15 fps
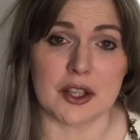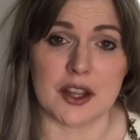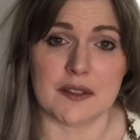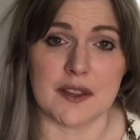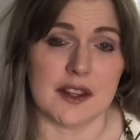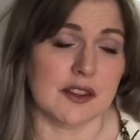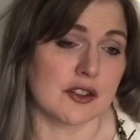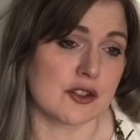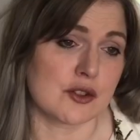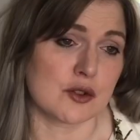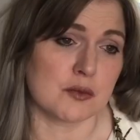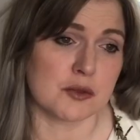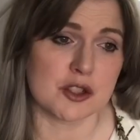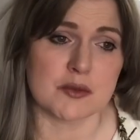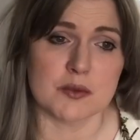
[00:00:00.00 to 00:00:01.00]
I think there's so
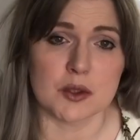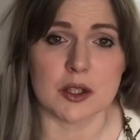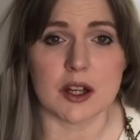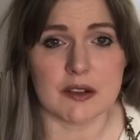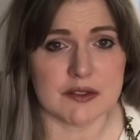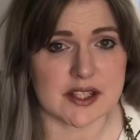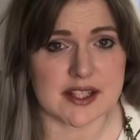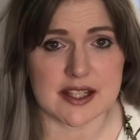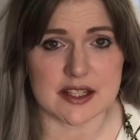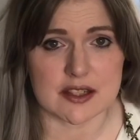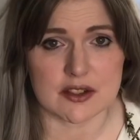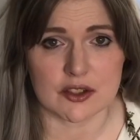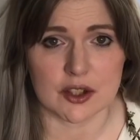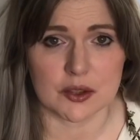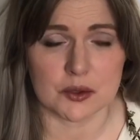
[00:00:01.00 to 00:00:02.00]
much more conversation
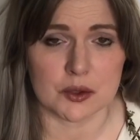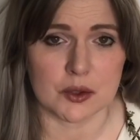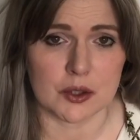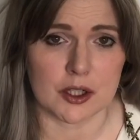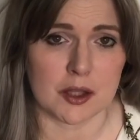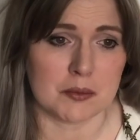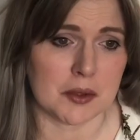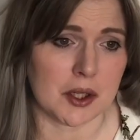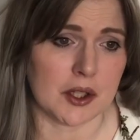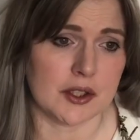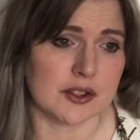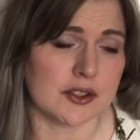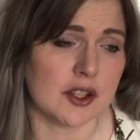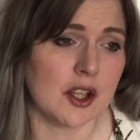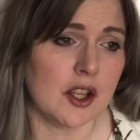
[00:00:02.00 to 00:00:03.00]
now going on about